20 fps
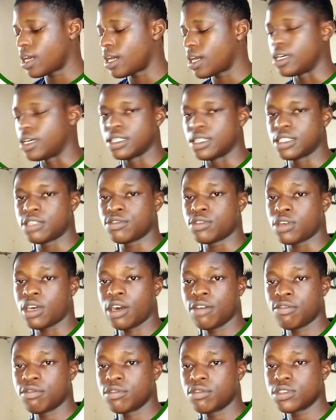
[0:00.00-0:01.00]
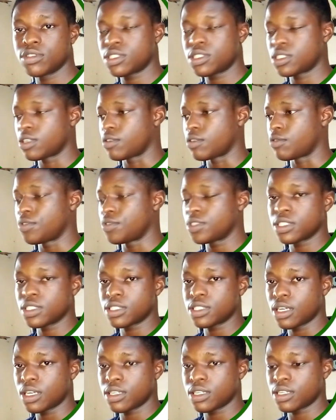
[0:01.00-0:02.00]
And if you haven't
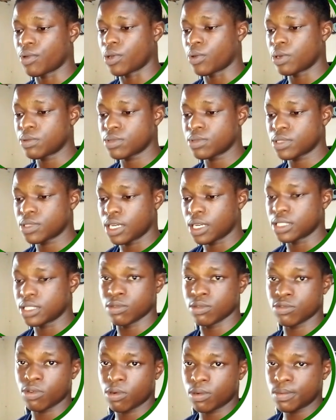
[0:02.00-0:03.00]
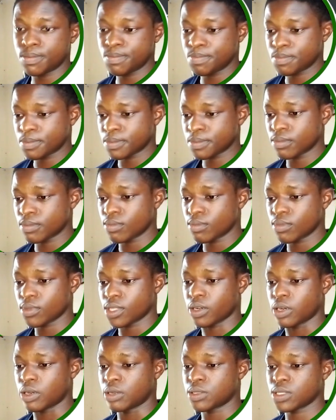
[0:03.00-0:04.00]
visited our website before,
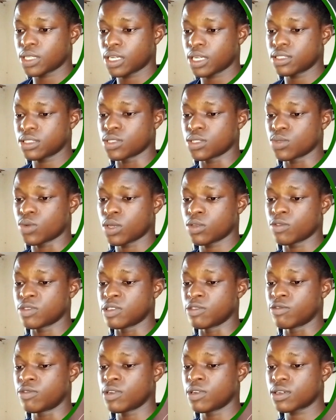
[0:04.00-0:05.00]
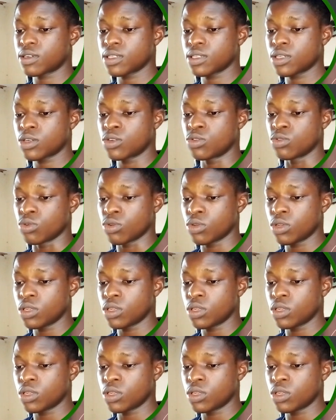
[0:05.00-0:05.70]
our website is one of the very cool